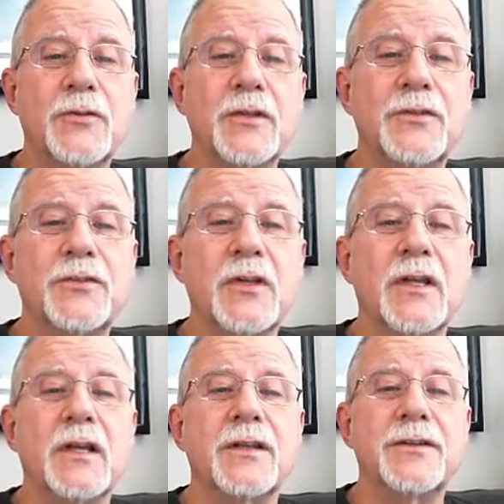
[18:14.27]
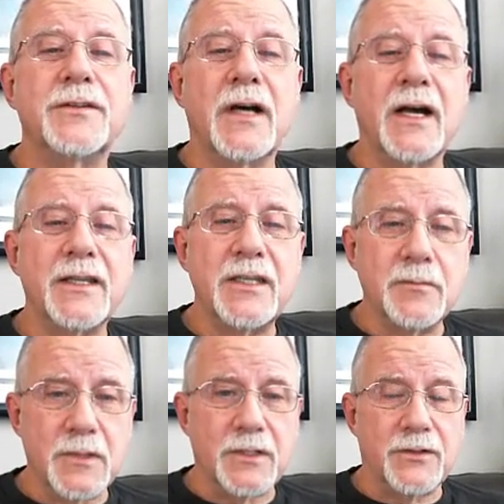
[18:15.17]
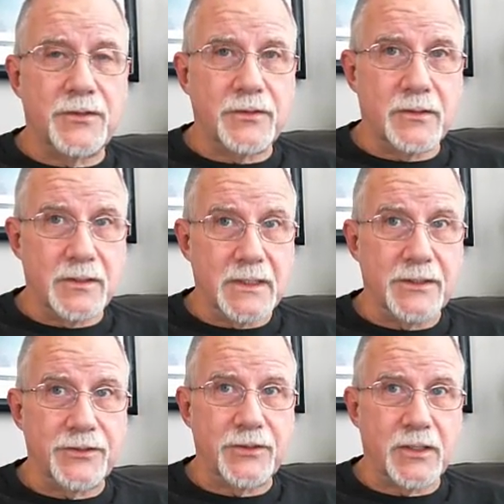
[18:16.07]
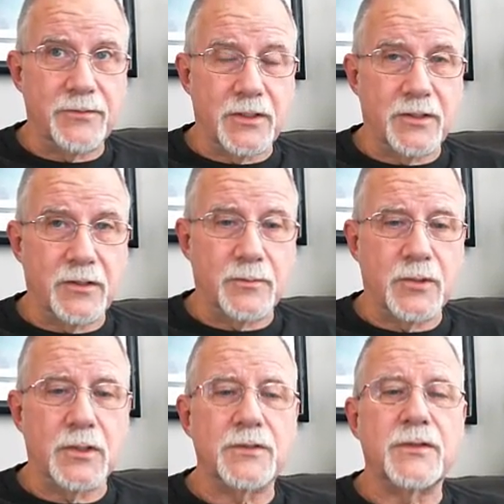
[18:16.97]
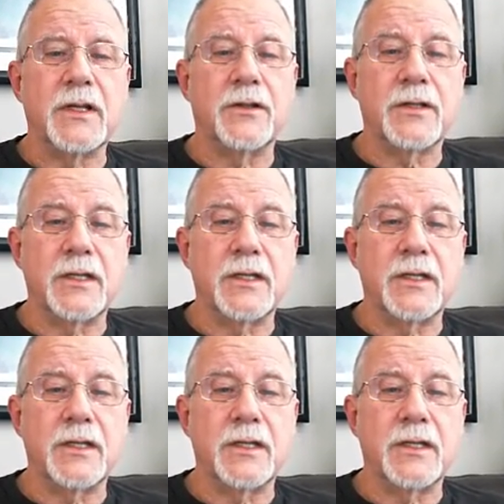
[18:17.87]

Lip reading: So this documents list of the notebooks.